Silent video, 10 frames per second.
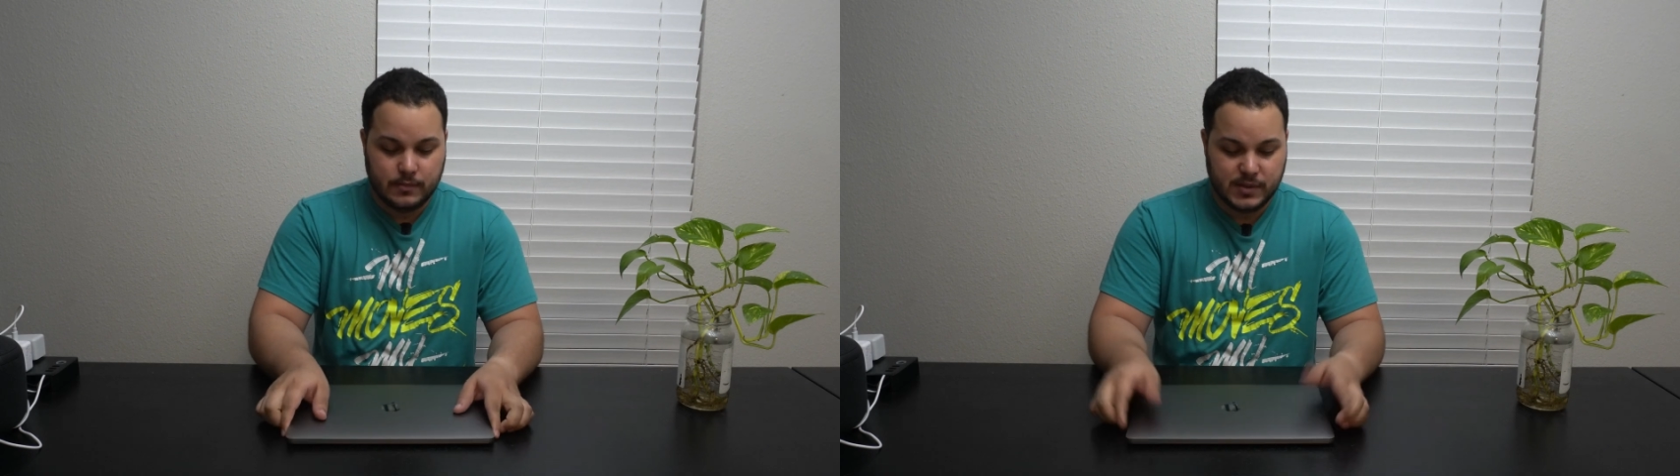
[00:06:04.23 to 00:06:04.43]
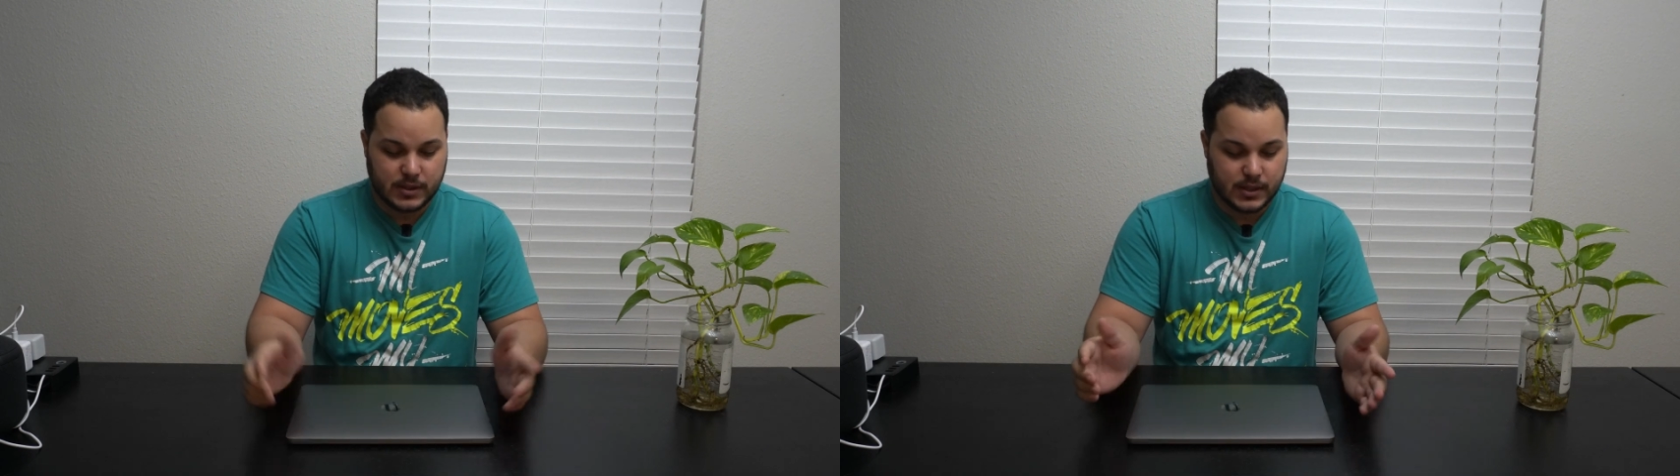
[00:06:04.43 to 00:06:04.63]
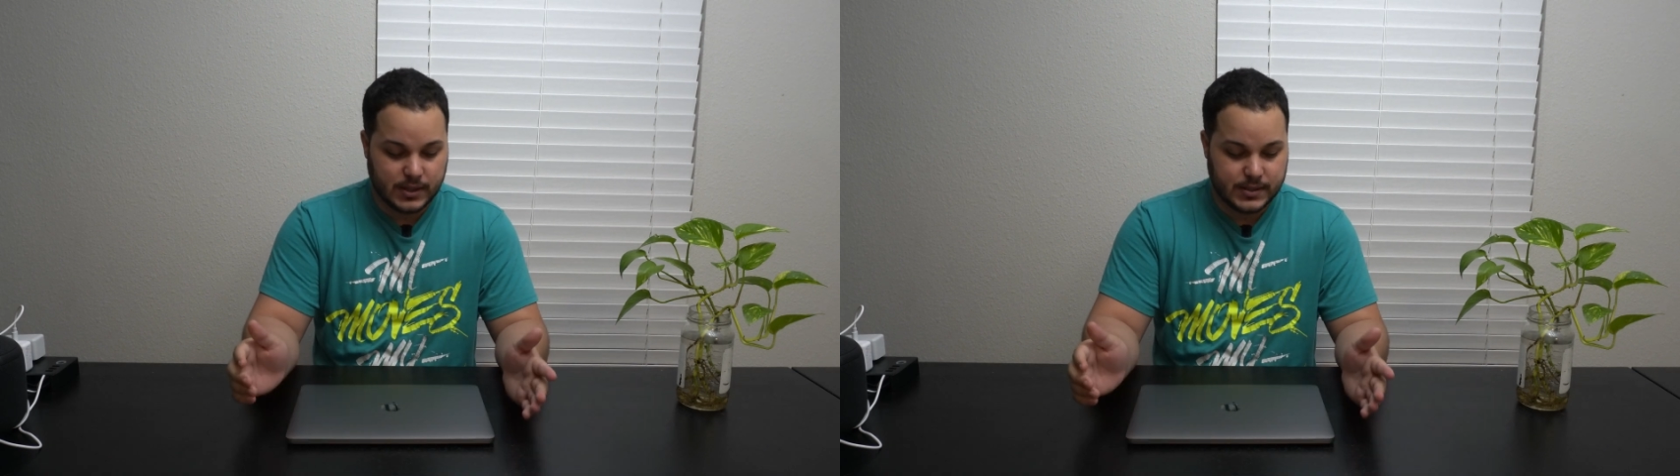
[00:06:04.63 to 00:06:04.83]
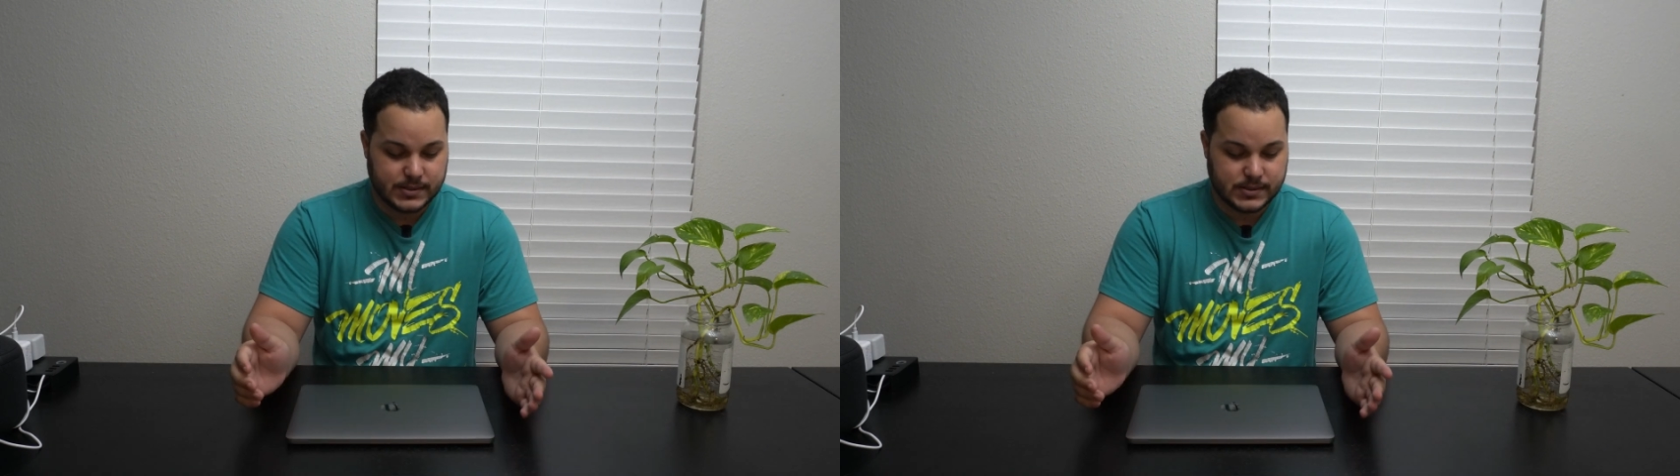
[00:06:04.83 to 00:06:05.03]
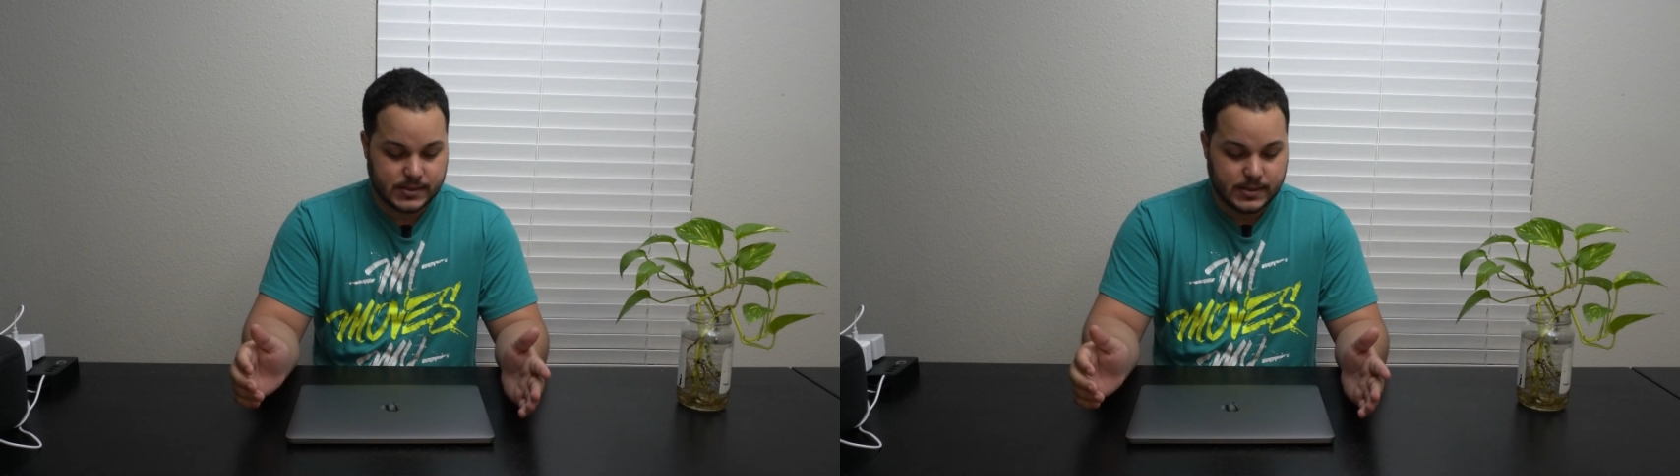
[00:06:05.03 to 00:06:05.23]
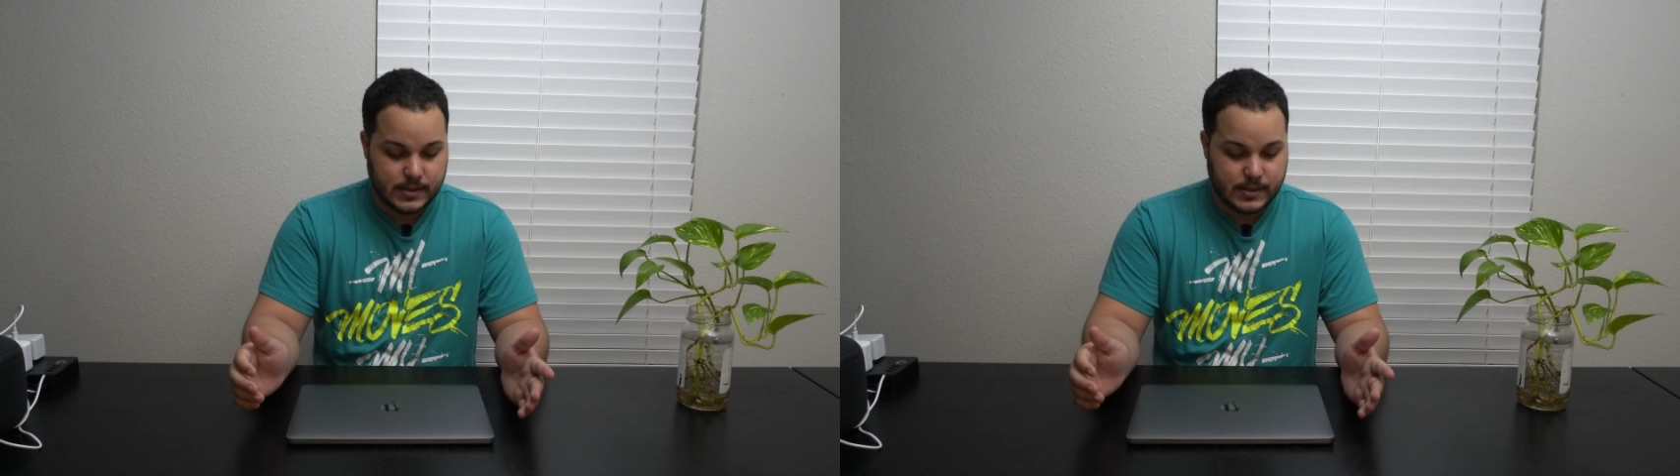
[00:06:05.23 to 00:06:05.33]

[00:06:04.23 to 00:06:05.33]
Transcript: because